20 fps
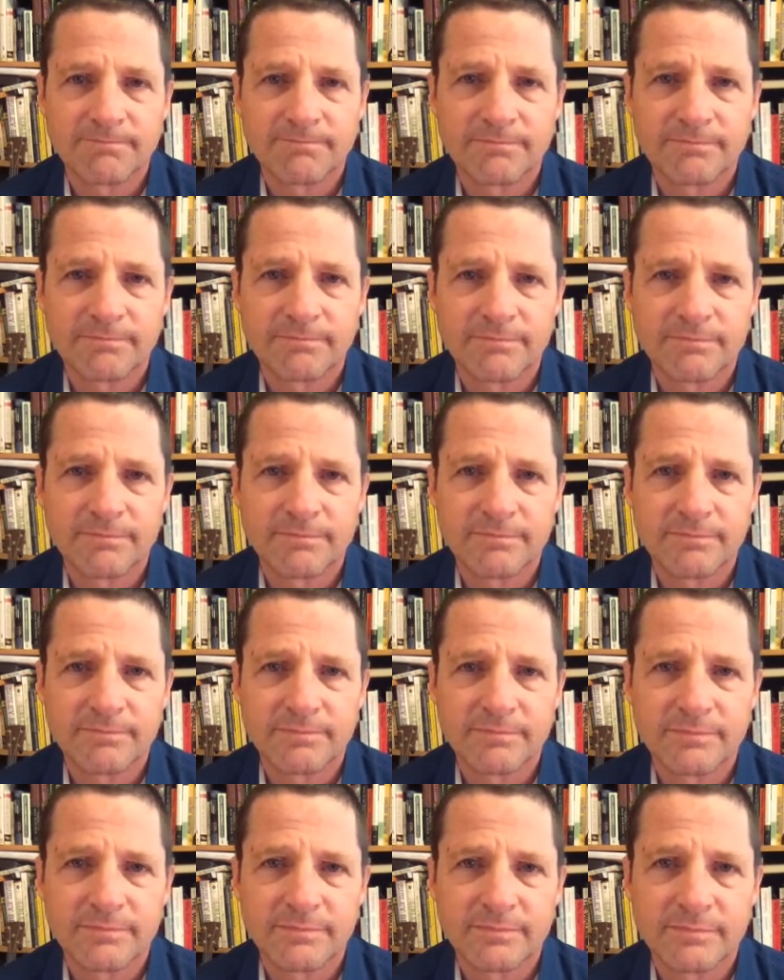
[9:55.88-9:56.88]

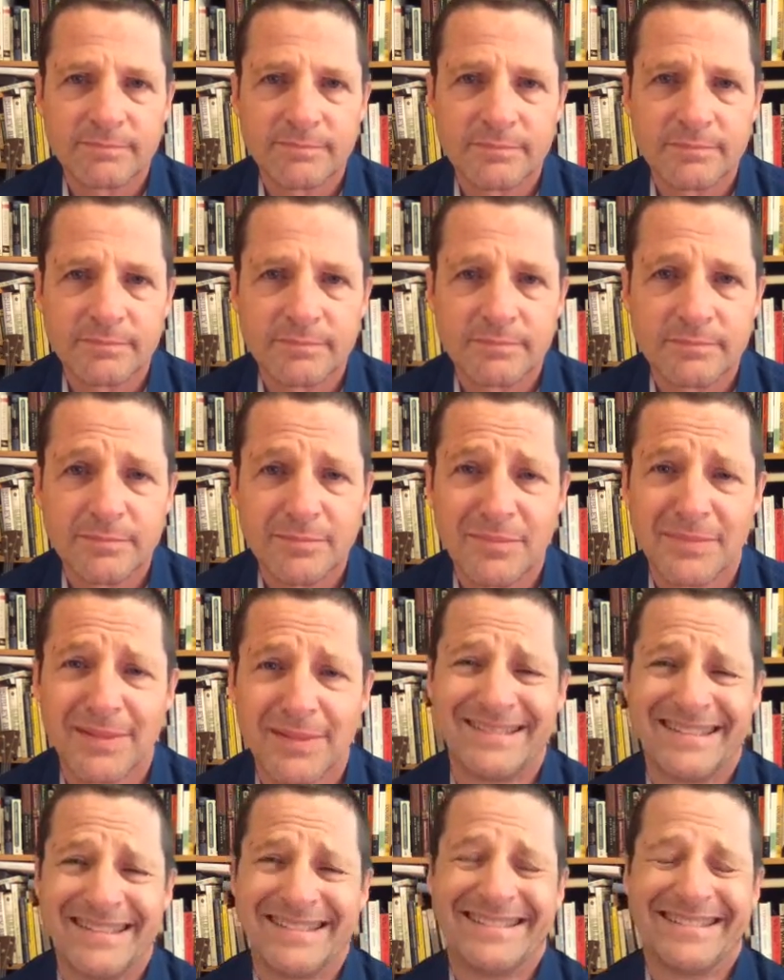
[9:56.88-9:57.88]

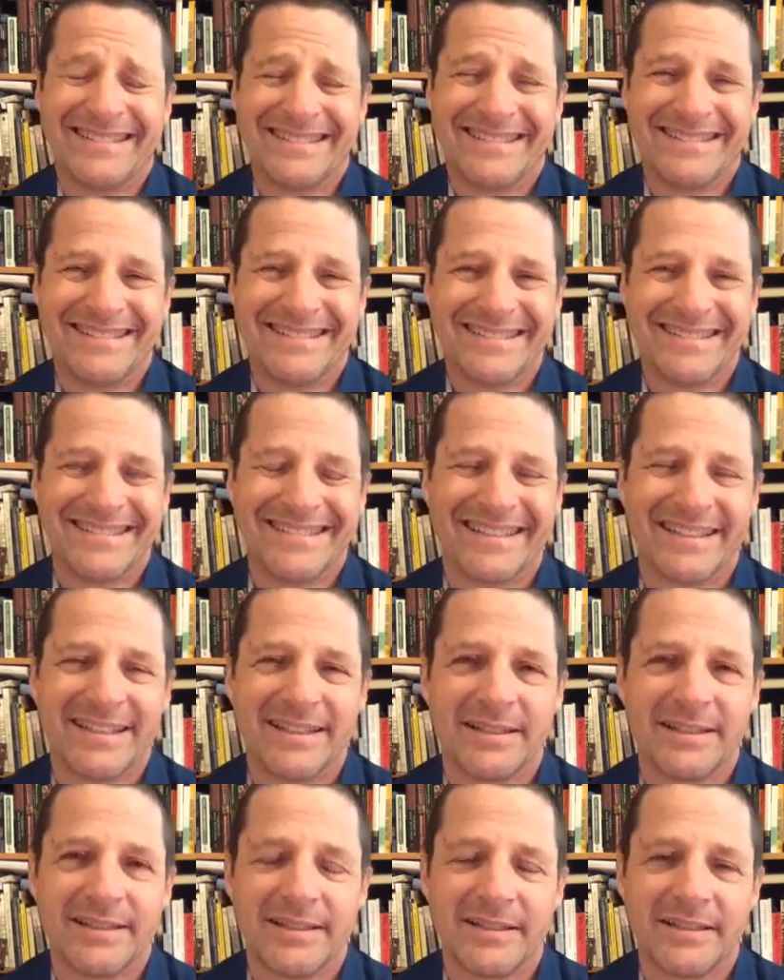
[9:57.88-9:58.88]

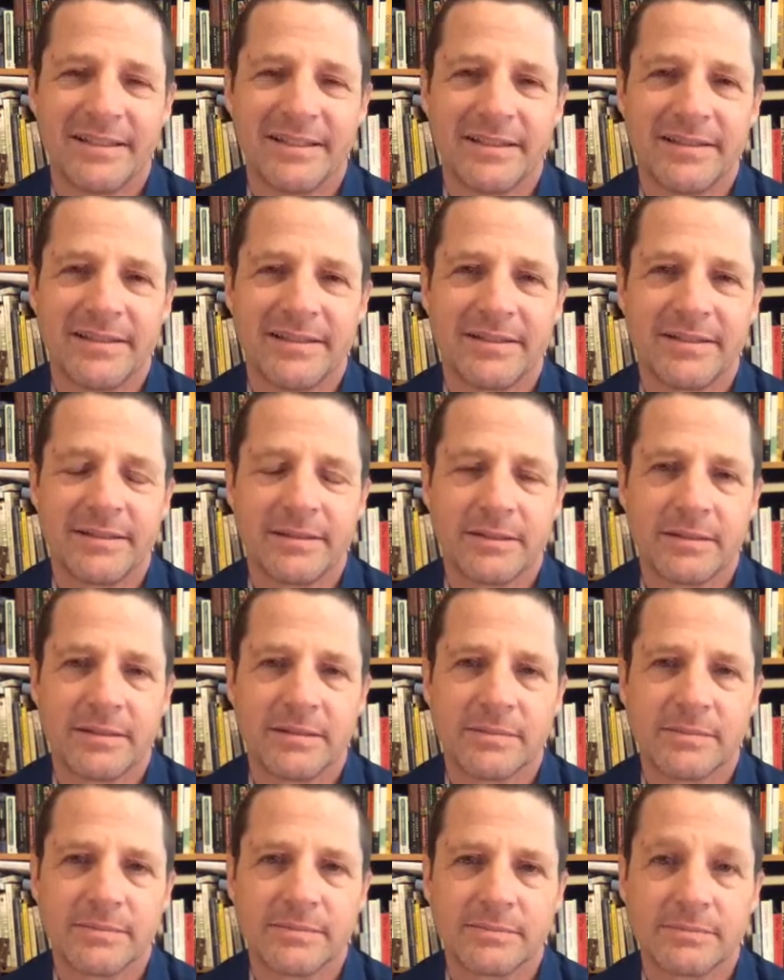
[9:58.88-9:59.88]

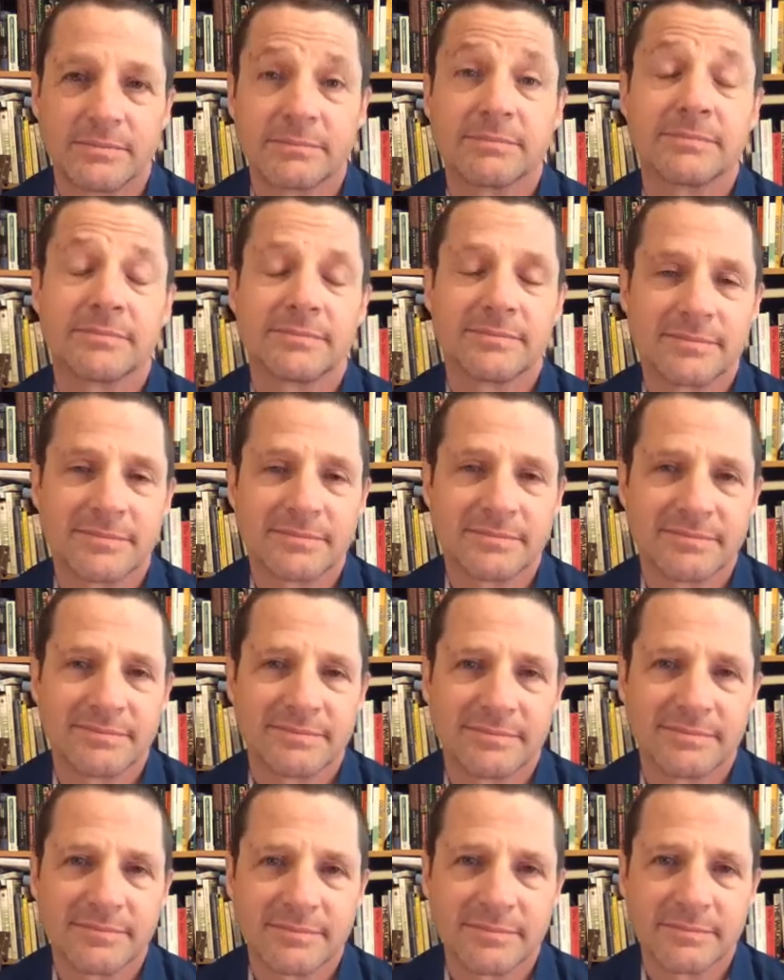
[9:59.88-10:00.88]

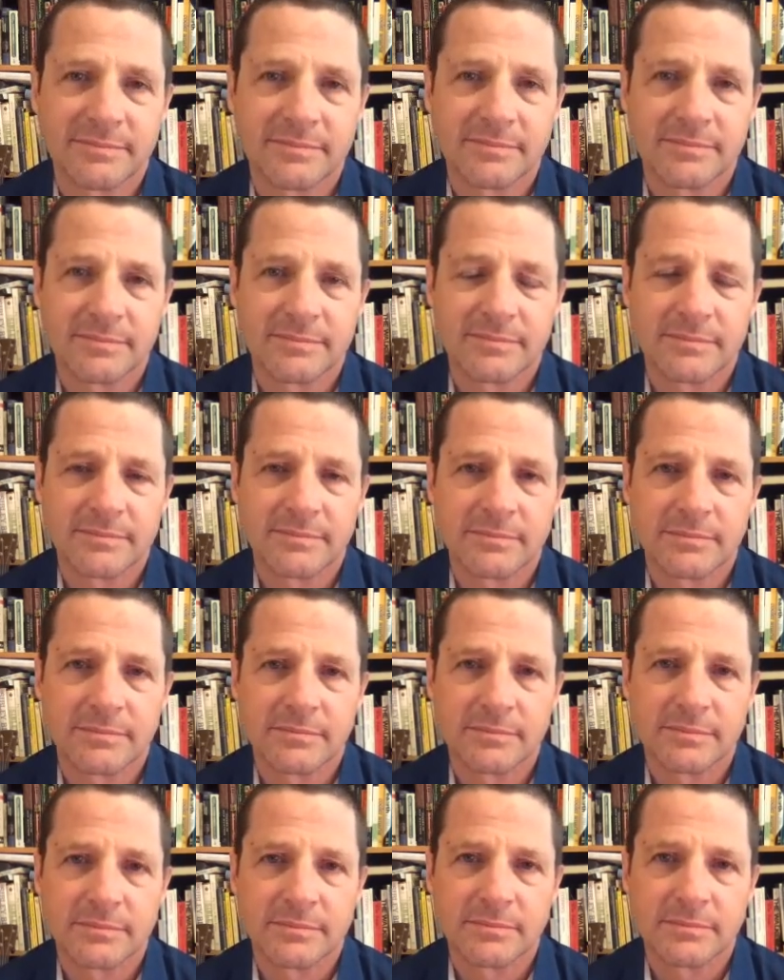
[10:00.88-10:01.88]

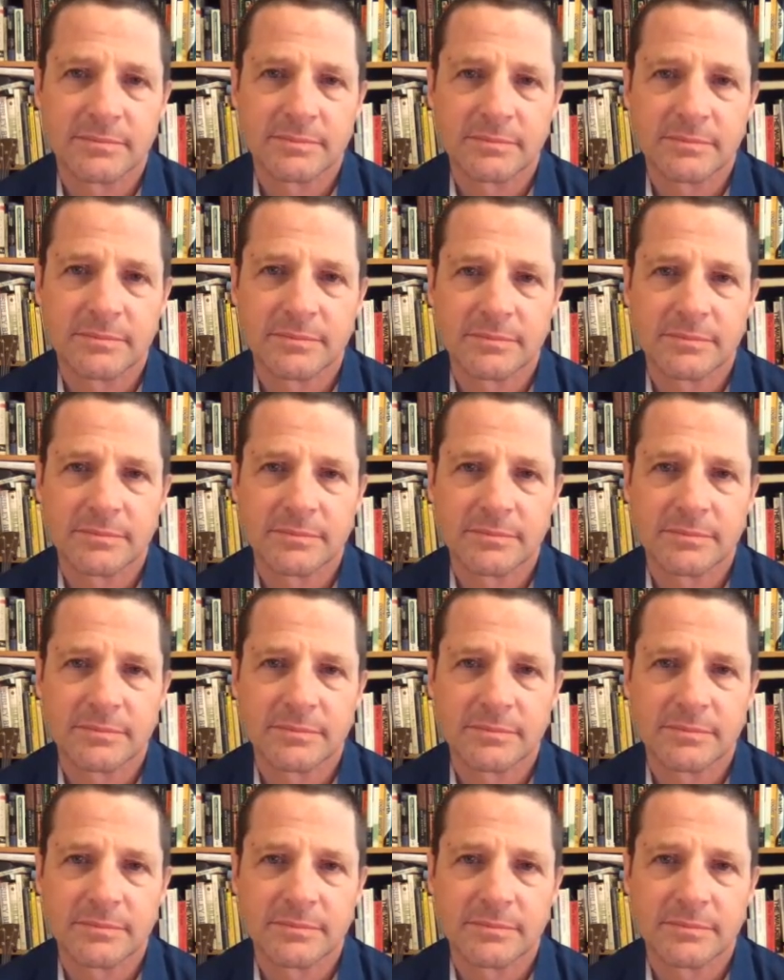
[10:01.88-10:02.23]
The person shown says nothing.